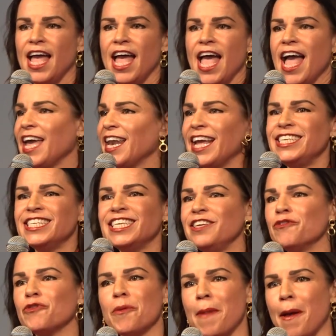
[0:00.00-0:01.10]
And I didn't even
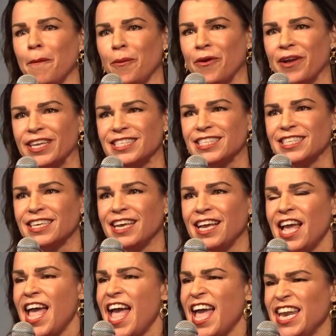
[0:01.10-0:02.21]
remember it.
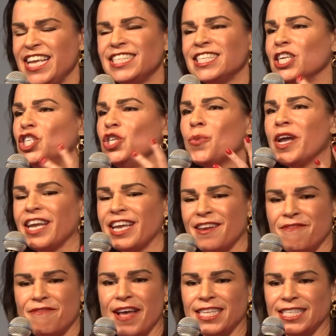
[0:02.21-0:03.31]
And he said, do you want to
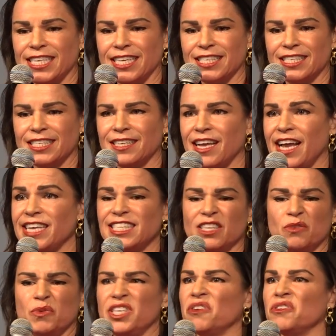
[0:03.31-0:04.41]
confess it? I said, we
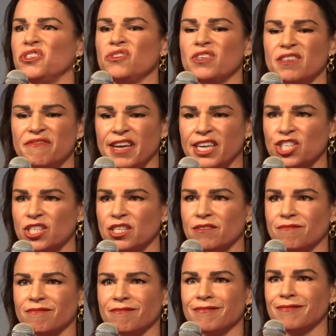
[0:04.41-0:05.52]
don't do confession.
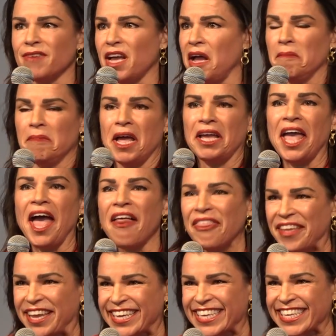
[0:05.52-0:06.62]
I'm not
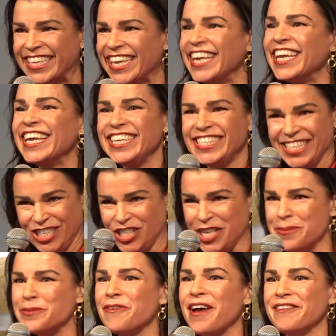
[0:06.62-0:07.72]
Catholic. He said, James
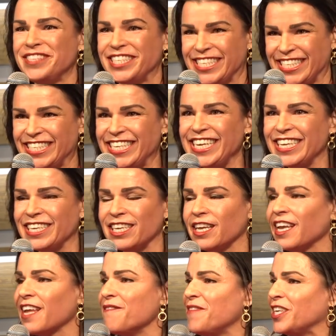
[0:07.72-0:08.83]
5:16,
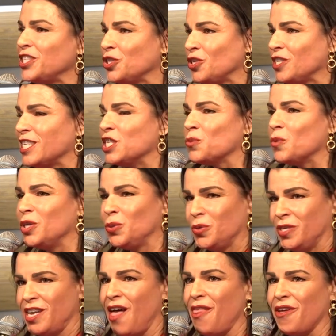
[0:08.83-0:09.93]
confess your sins one to
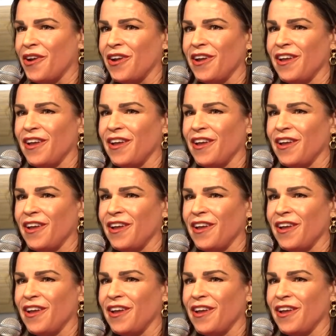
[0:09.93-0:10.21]
another.